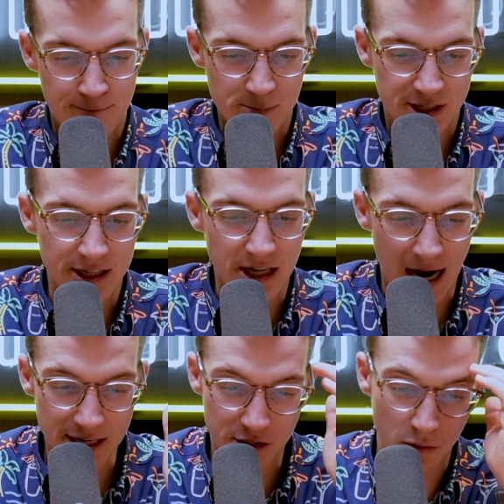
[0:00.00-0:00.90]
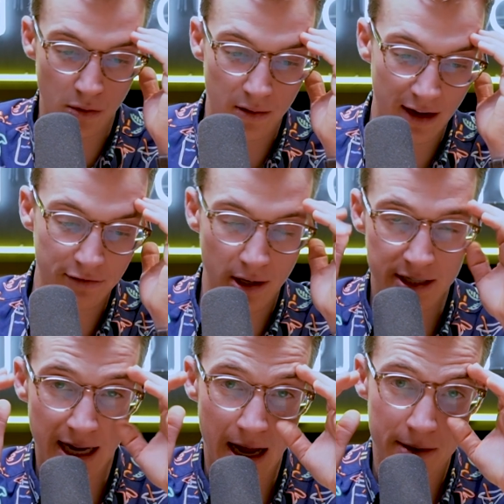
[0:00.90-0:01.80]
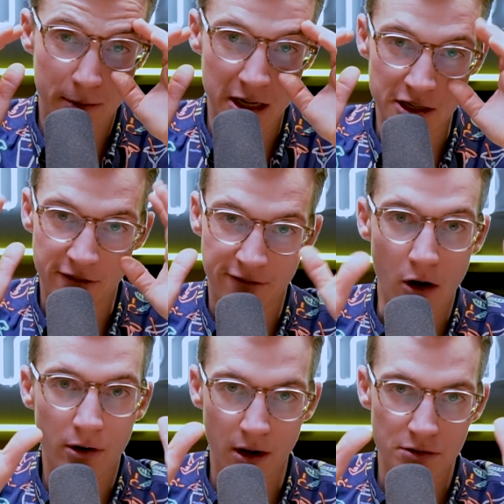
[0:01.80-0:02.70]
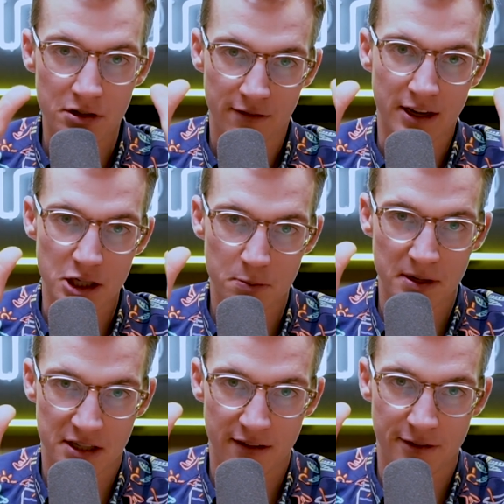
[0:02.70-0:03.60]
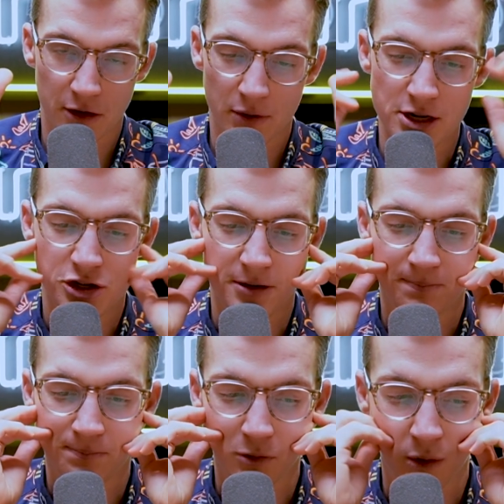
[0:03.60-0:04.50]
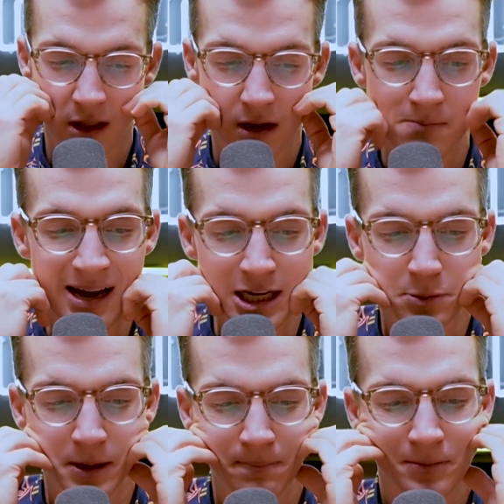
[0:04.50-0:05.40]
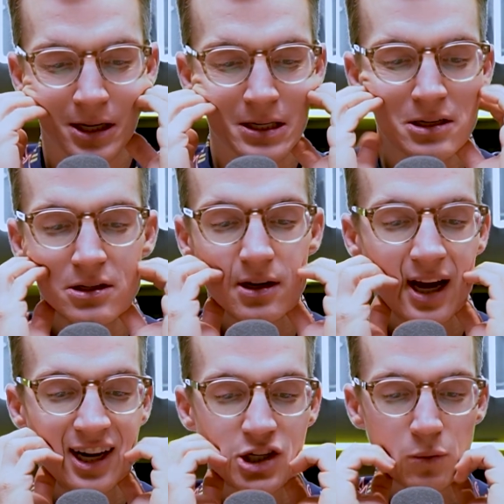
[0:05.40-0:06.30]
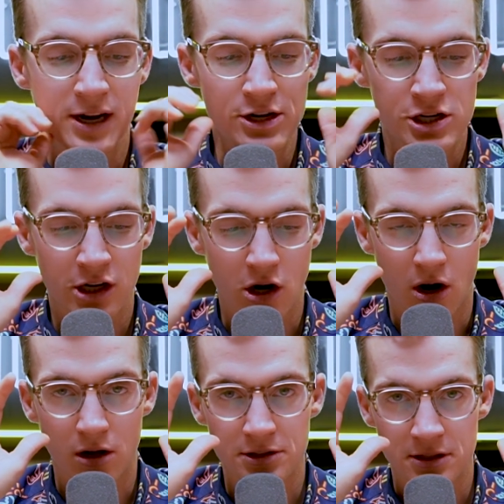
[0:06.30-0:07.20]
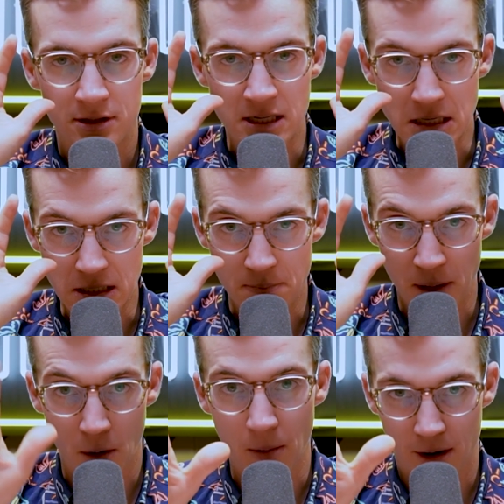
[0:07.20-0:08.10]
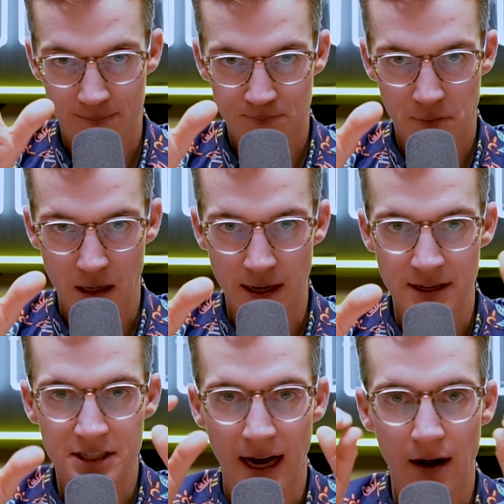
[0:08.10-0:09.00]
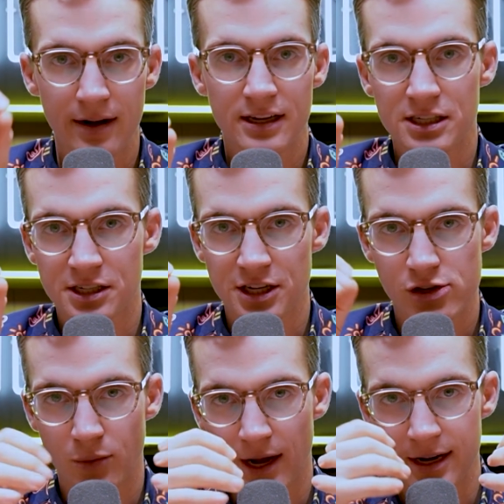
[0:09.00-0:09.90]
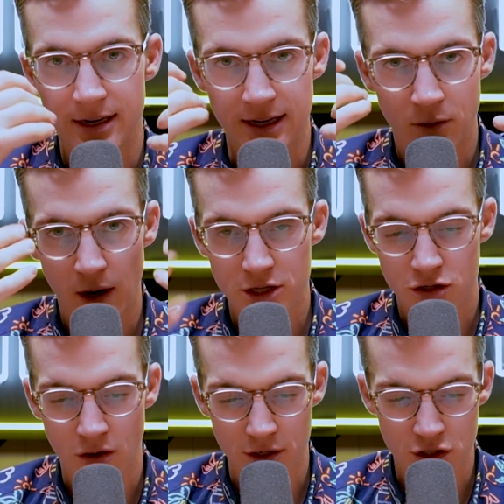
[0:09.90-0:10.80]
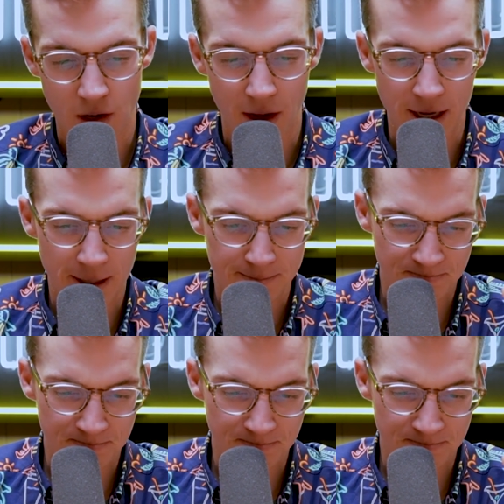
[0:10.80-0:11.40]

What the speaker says: since high school, I've looked at these photos of a specific region with amazement. And it's a region called the Pilbara. And this area is situated in Western Australia.